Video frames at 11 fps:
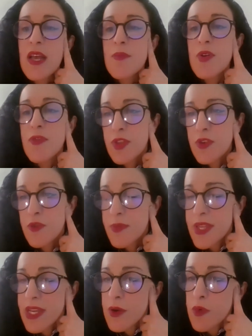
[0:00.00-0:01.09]
before the
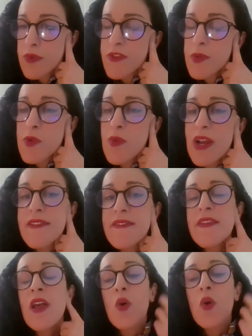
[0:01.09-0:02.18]
European Court of Human Rights,
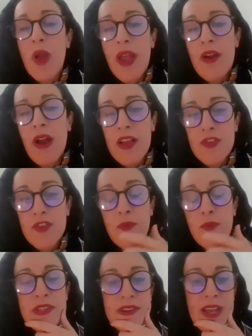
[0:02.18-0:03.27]
where, as you've
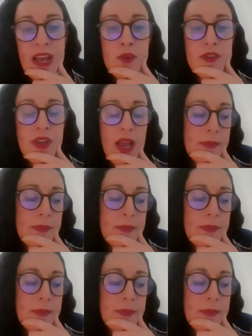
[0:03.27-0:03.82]
pointed out,